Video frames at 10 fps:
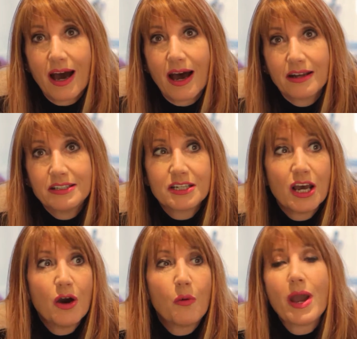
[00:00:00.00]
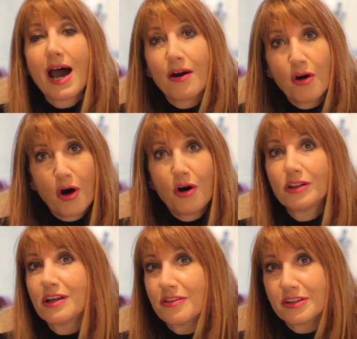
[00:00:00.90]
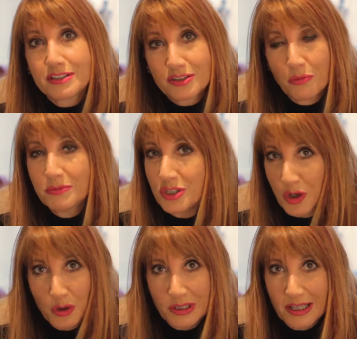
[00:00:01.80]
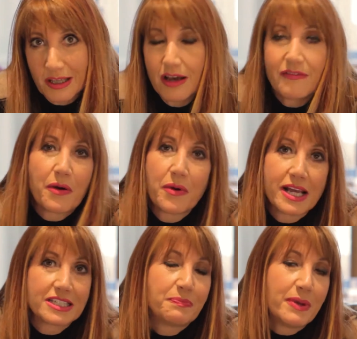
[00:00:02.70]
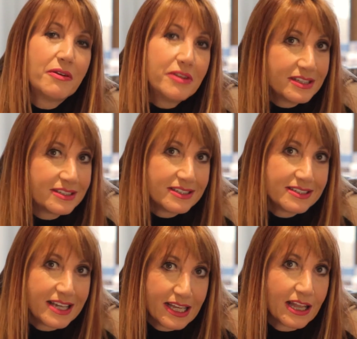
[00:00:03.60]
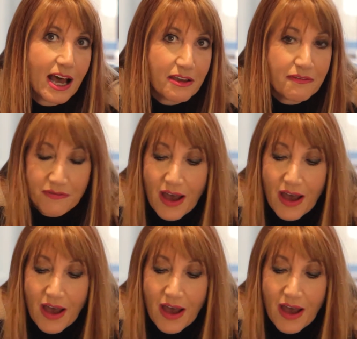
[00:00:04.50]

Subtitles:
And we are all the sum total of our experiences in life